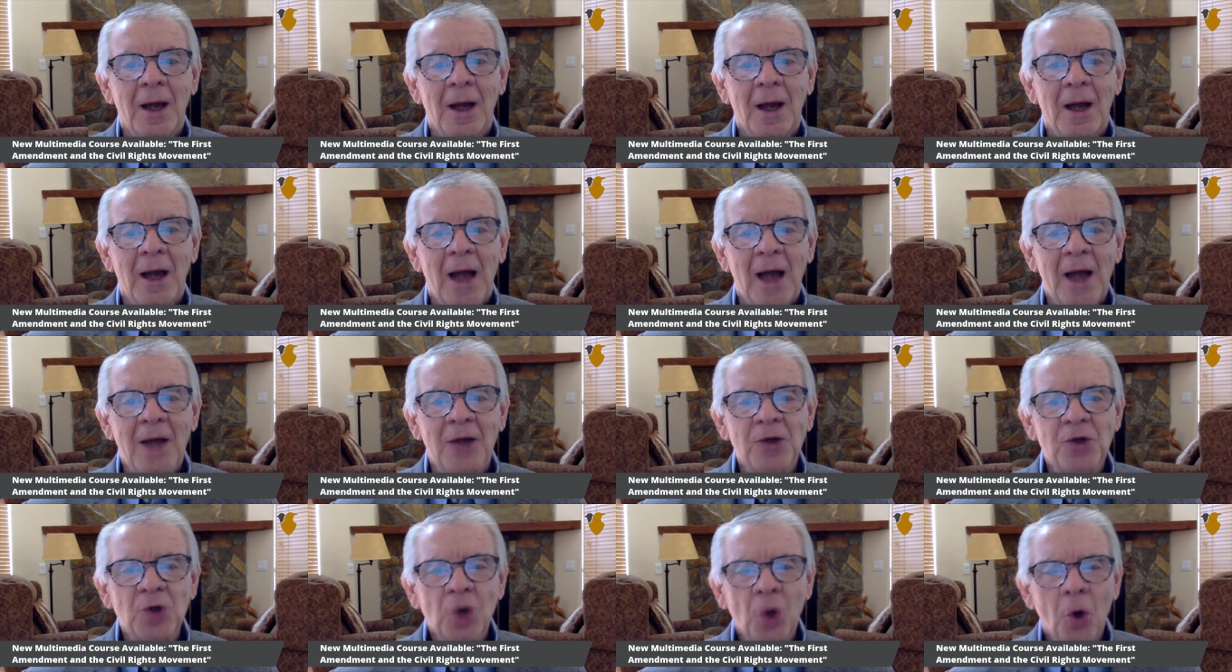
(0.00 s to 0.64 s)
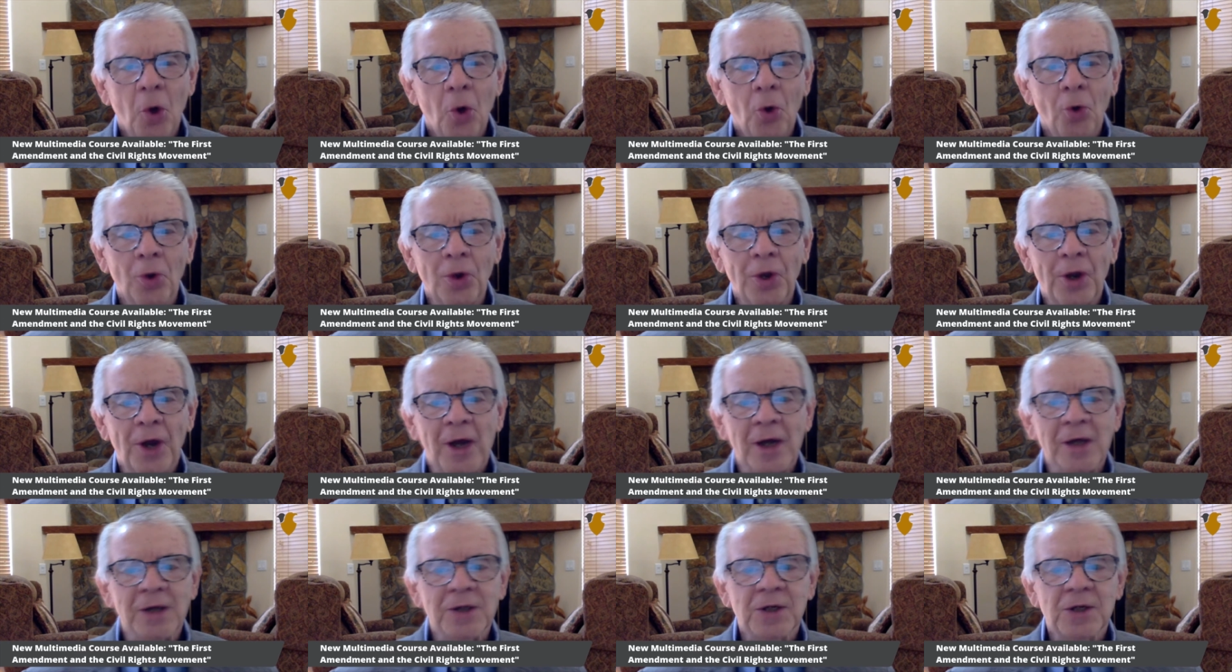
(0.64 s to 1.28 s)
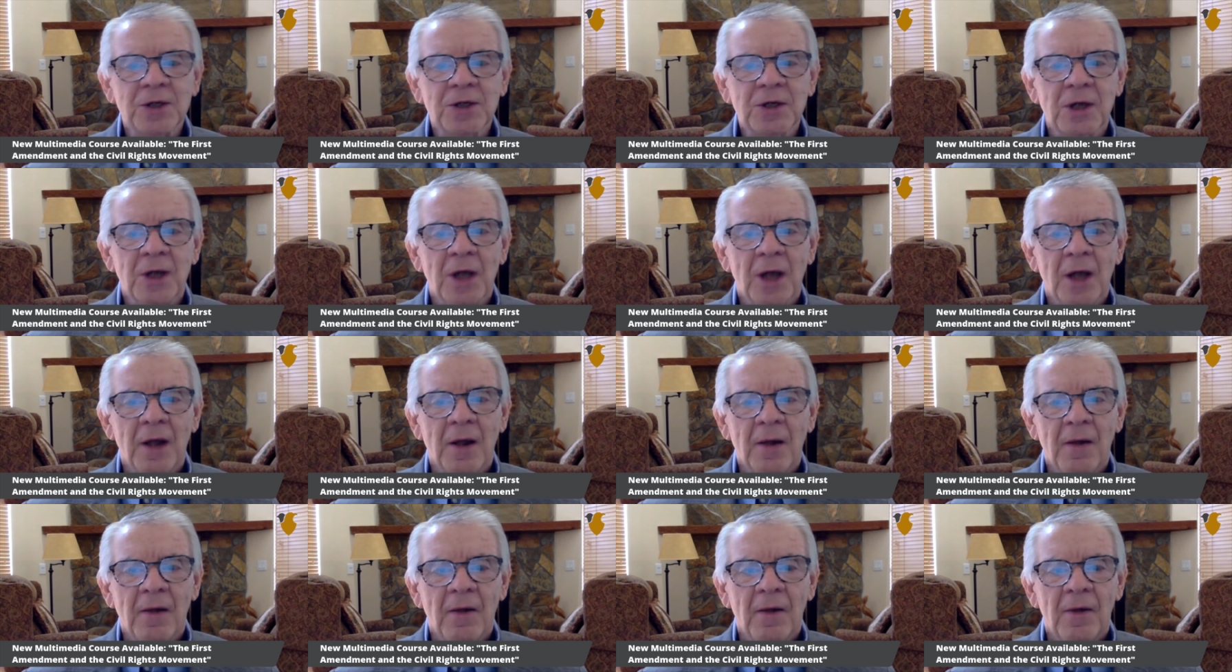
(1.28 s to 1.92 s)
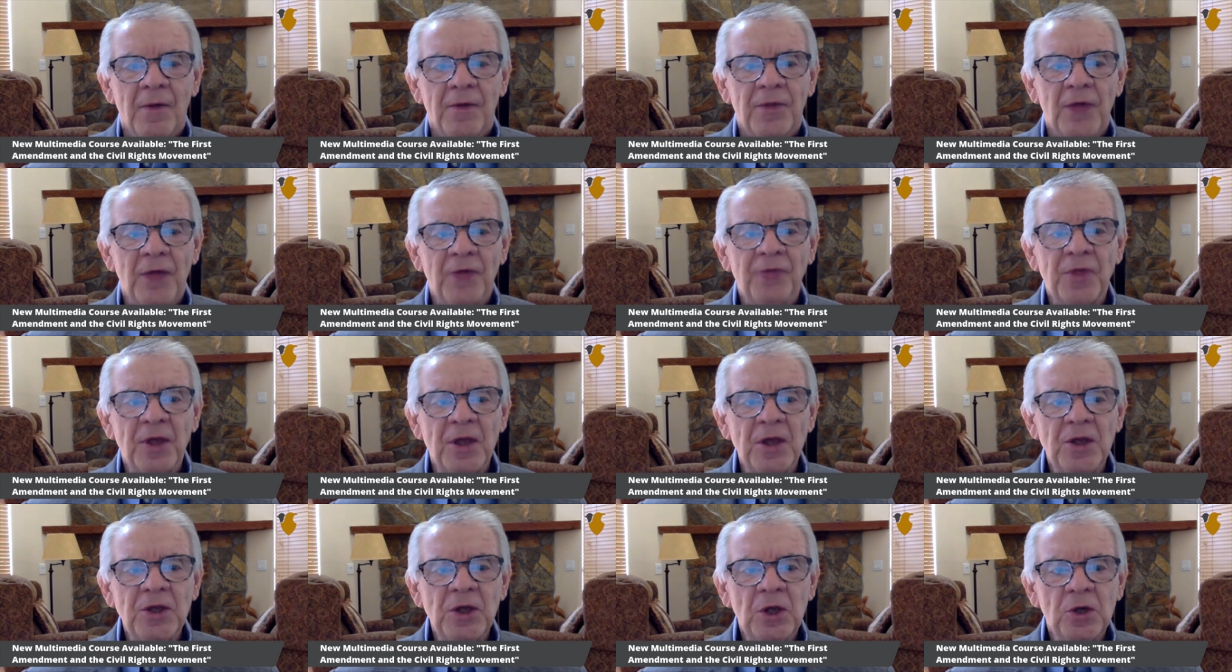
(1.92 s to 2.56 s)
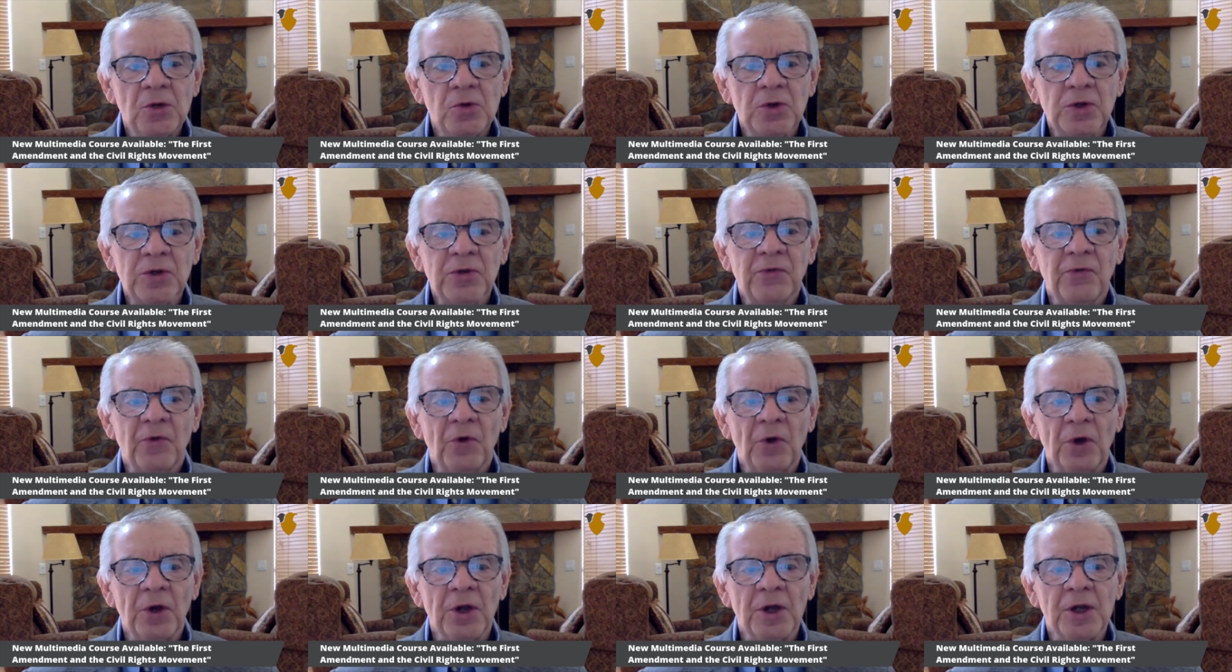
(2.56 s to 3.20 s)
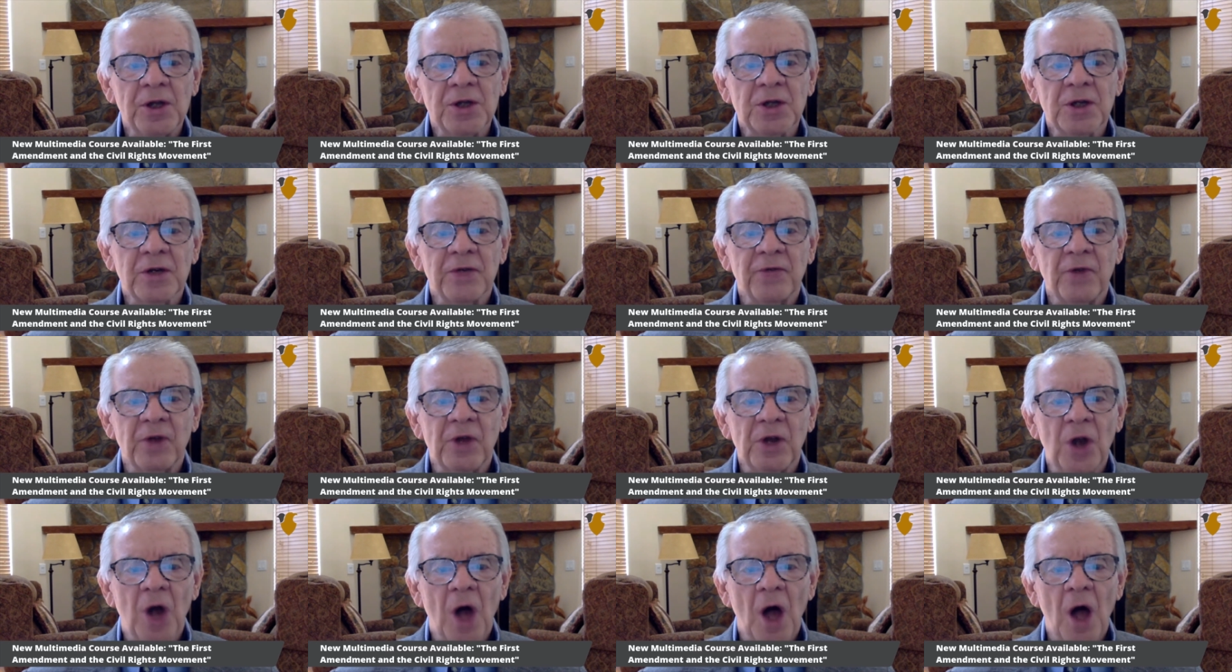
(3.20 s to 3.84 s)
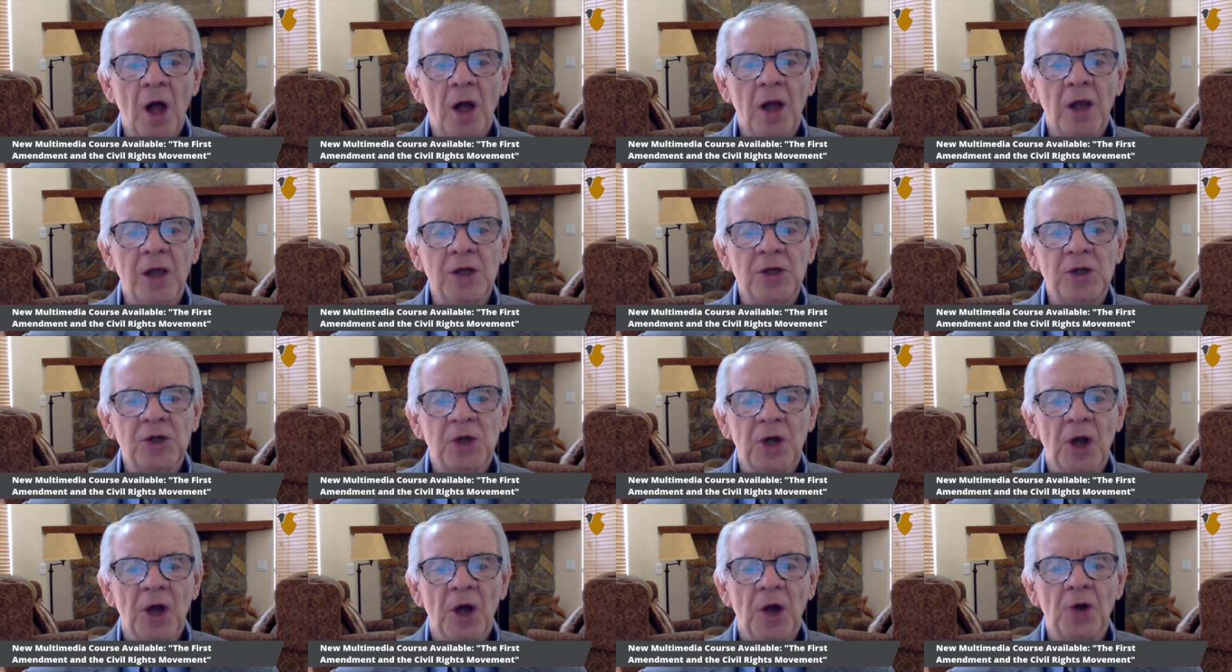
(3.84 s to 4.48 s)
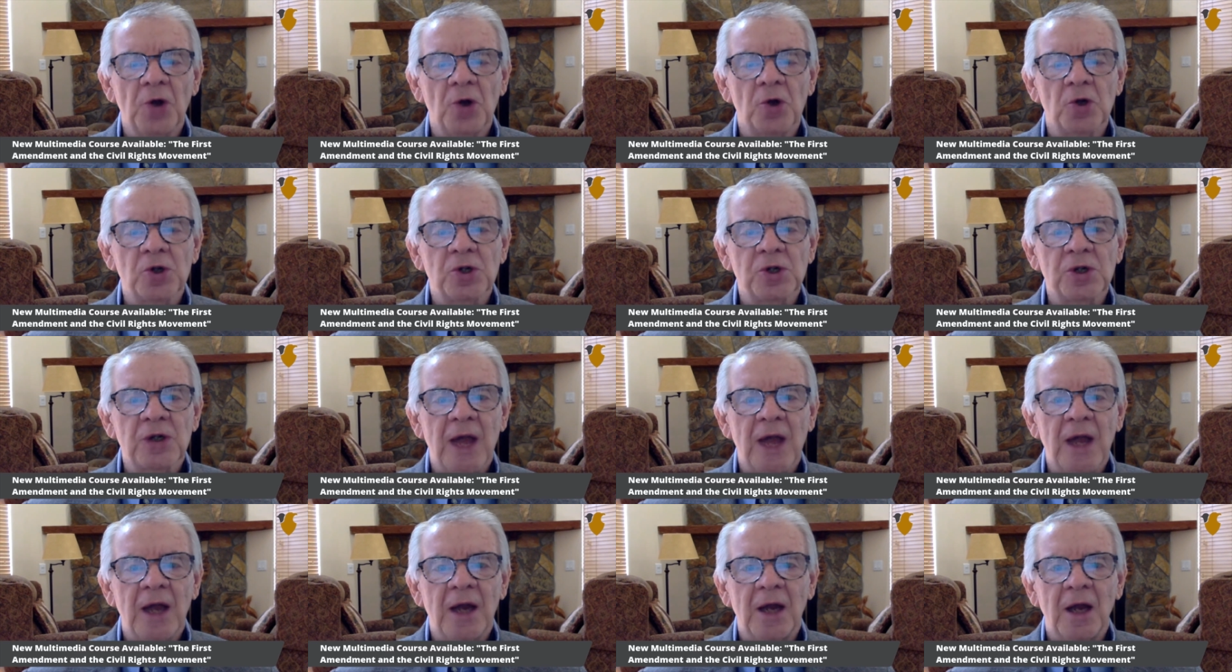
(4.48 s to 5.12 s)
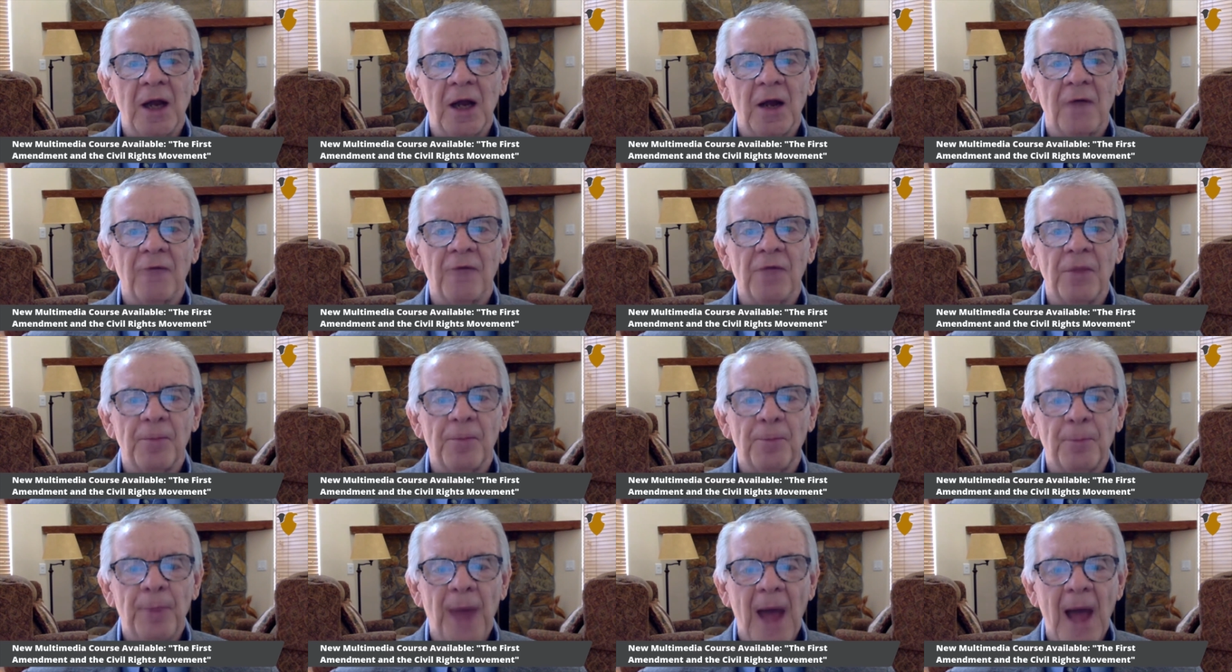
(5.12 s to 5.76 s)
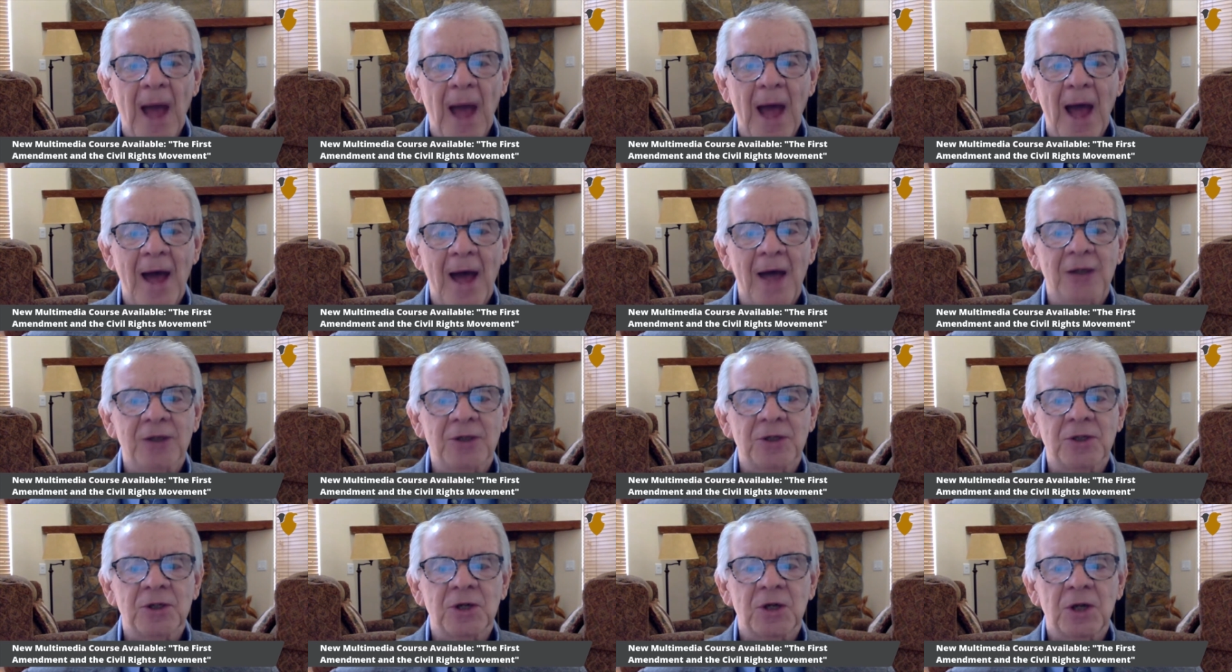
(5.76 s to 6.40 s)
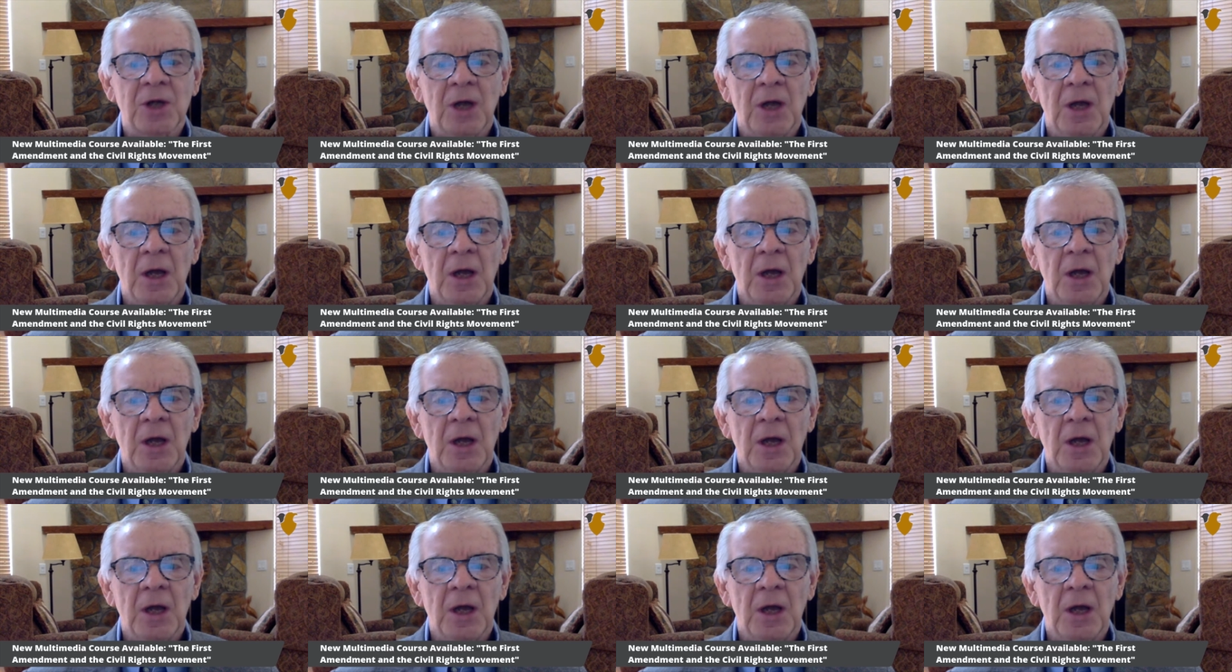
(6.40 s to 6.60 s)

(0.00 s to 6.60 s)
had told us that the usefulness of a knowledge and understanding of the past